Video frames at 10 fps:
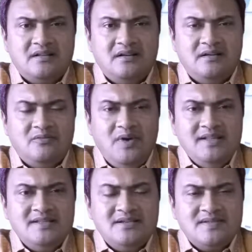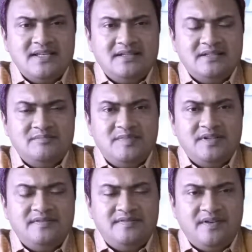Once you set up
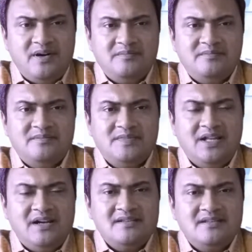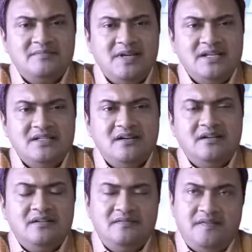a firm, there are some
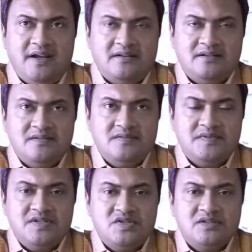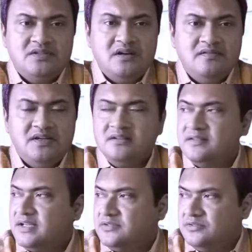internal factors which govern
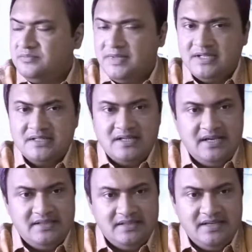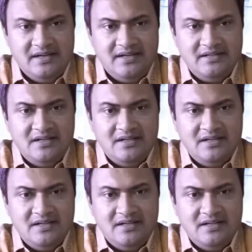recruitment, and they are